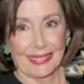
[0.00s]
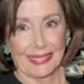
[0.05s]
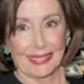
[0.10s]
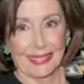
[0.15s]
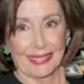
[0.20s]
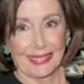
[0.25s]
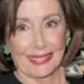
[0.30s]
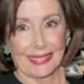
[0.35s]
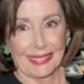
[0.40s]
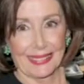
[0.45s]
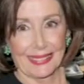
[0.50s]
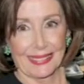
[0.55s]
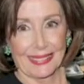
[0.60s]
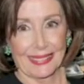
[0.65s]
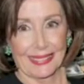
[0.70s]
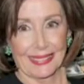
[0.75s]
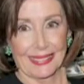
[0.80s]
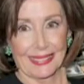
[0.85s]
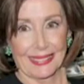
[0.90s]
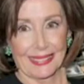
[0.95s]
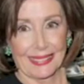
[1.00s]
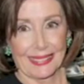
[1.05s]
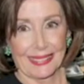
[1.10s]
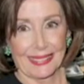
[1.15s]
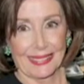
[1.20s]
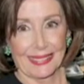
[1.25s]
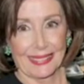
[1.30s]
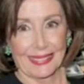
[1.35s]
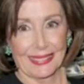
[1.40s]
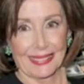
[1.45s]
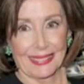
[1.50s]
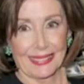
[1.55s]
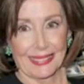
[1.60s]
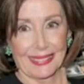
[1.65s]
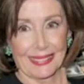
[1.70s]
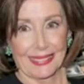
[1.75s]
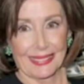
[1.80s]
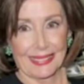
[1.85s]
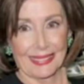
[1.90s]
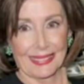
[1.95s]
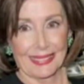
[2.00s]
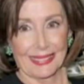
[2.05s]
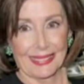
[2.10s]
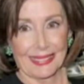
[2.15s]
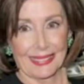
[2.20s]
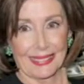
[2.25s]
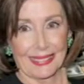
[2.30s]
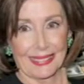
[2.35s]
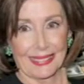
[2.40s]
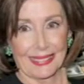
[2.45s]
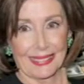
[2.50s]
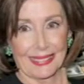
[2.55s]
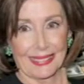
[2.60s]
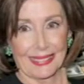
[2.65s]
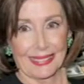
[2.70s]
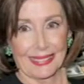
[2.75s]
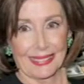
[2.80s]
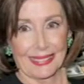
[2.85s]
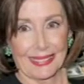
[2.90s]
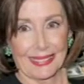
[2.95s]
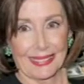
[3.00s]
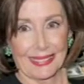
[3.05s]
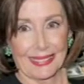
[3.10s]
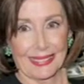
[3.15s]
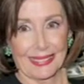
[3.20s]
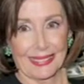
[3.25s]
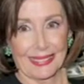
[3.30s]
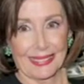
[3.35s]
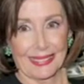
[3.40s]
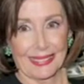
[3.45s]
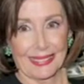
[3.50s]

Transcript: [no speech]